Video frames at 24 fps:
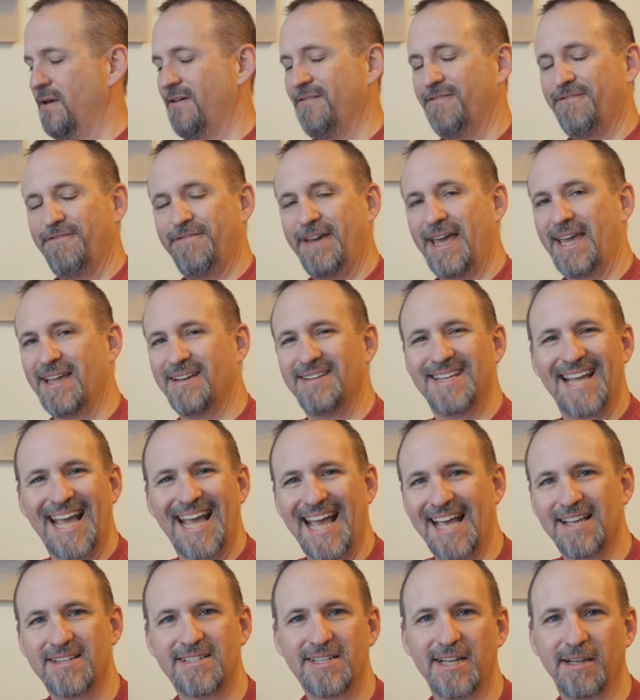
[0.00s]

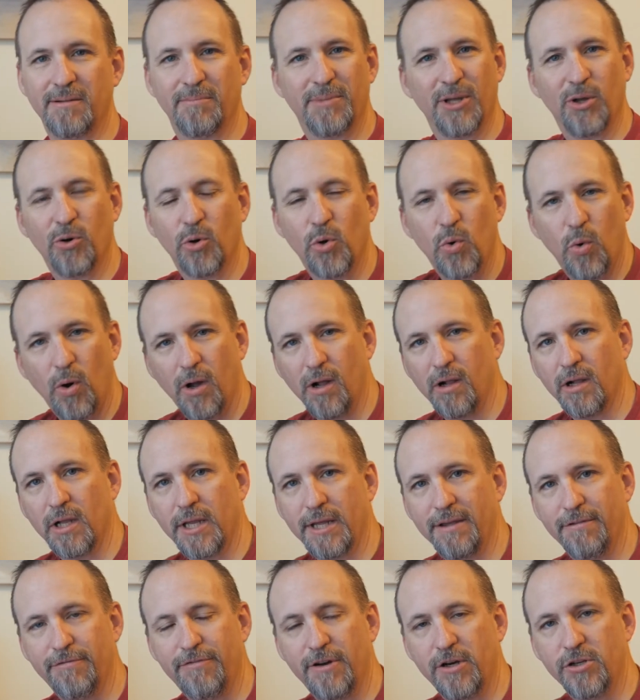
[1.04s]
Fantastic build
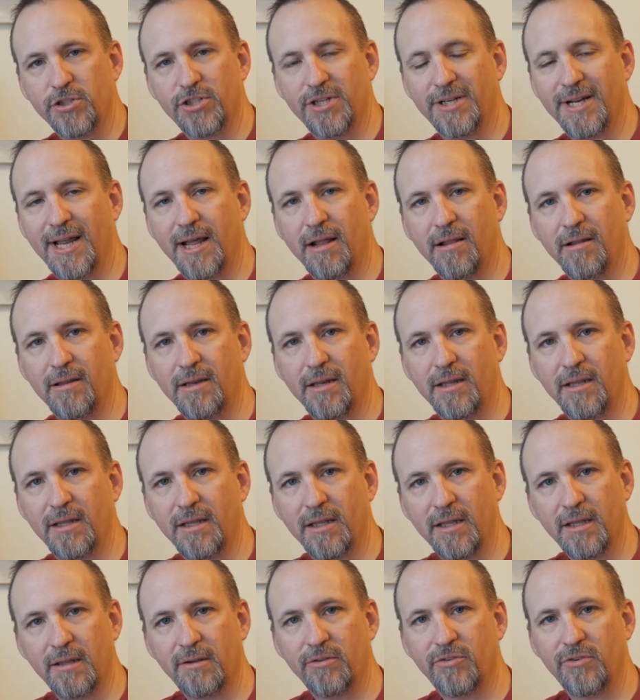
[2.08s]
quality. Functionality
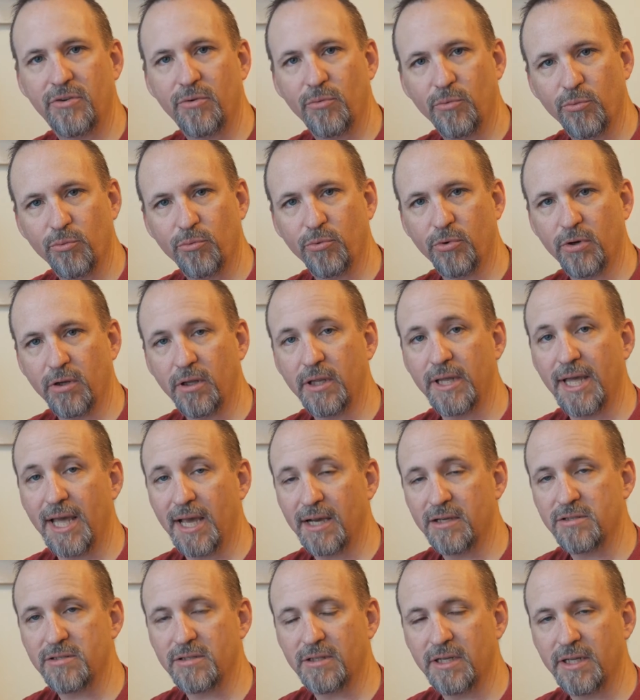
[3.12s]
is really
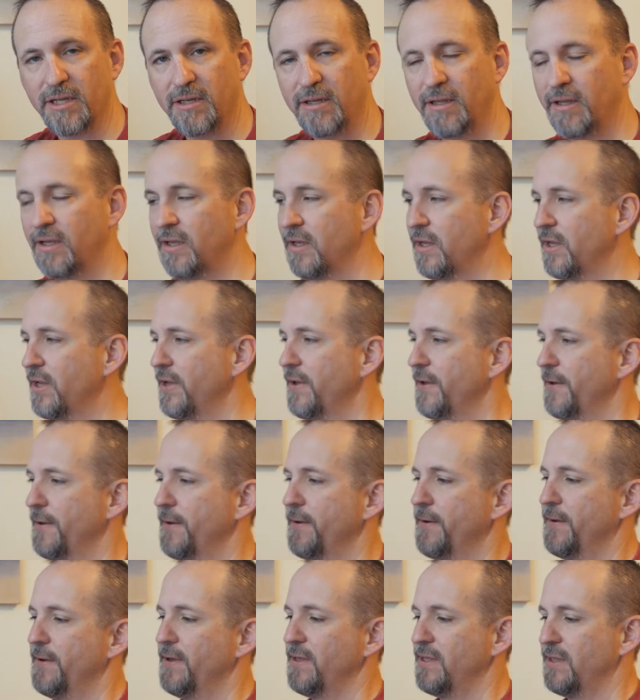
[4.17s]
excellent.
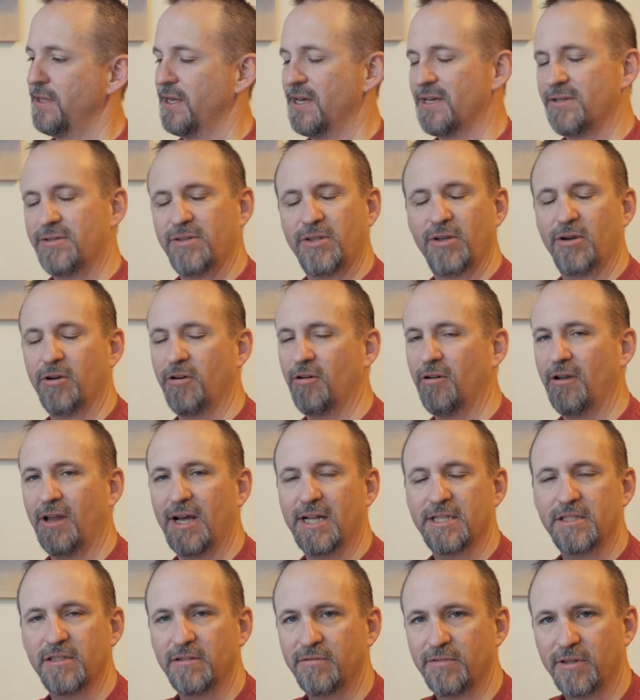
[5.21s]
Yes, there are
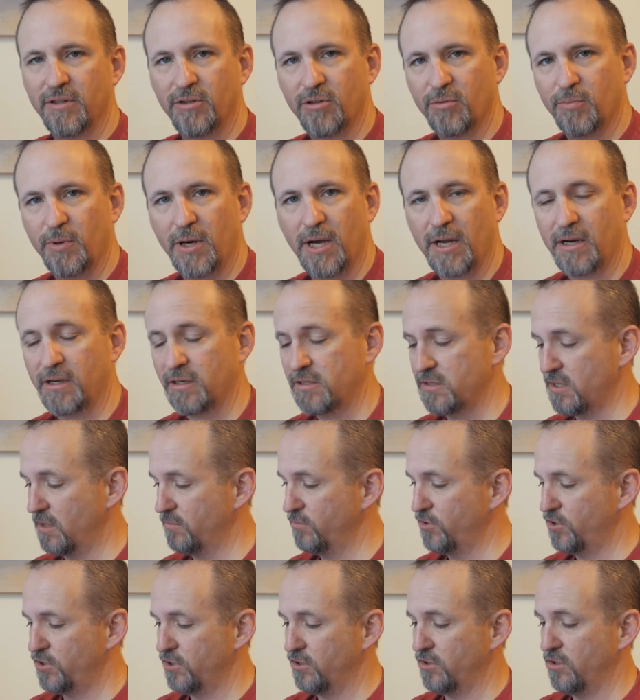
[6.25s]
lots of other products, I'm
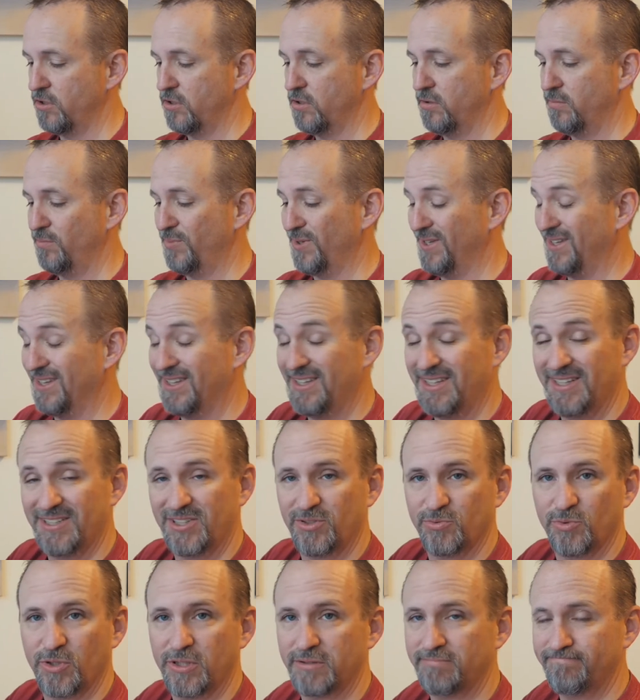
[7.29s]
sure, but
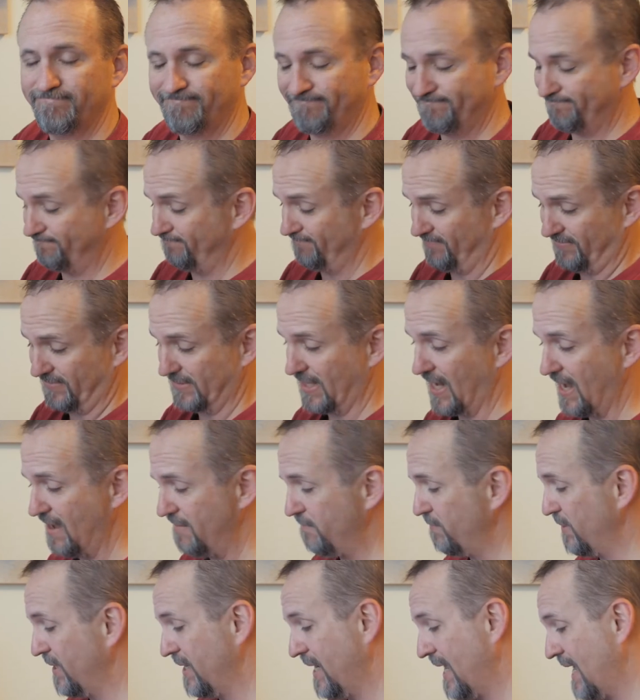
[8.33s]
this one
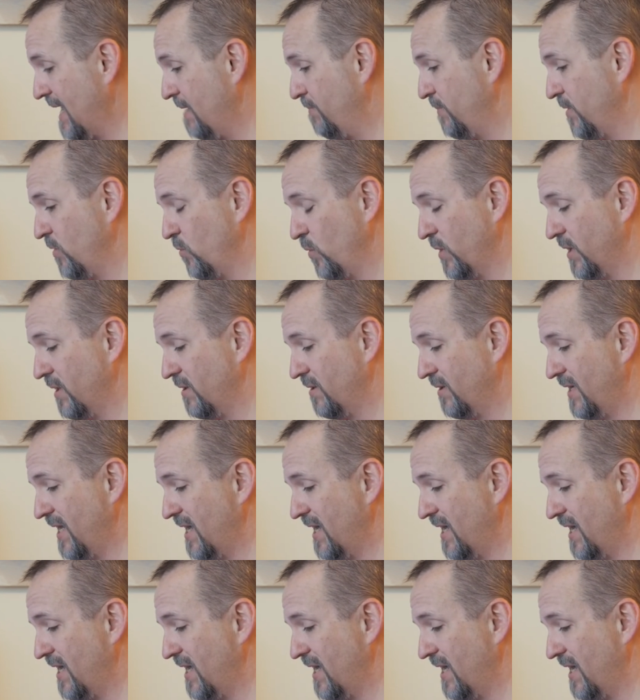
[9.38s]
I've been happy with.